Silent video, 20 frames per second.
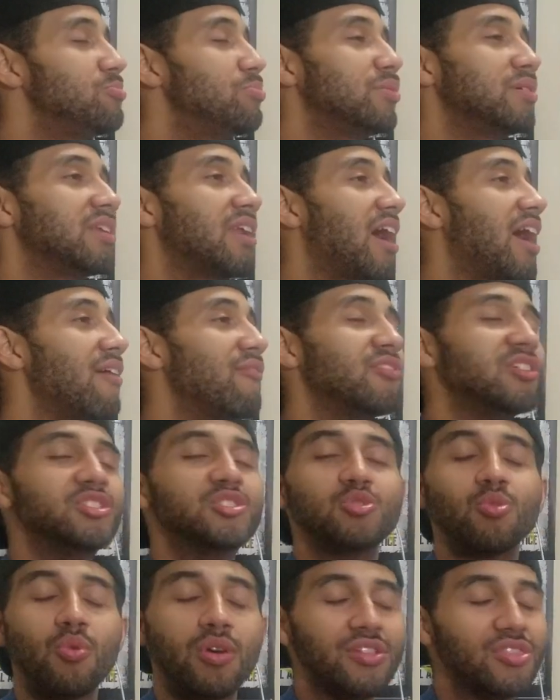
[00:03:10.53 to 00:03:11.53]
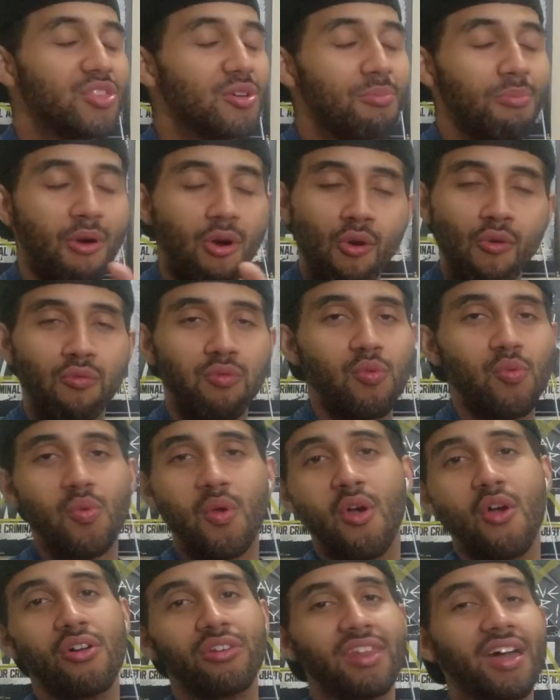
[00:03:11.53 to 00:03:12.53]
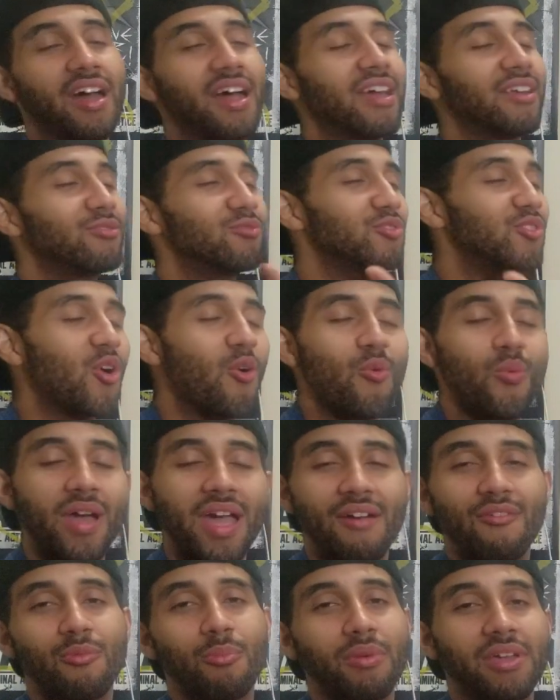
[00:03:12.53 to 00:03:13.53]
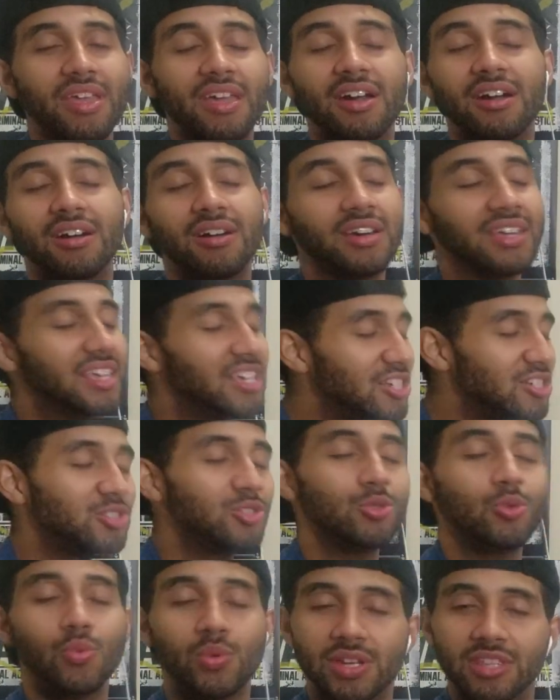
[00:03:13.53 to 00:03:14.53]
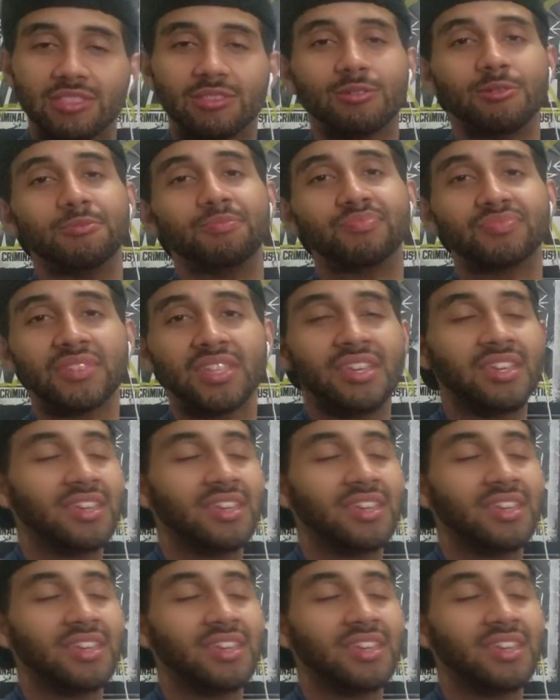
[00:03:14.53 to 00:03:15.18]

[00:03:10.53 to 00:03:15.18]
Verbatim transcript: but I've enjoyed them overall, and I don't have an issue with them.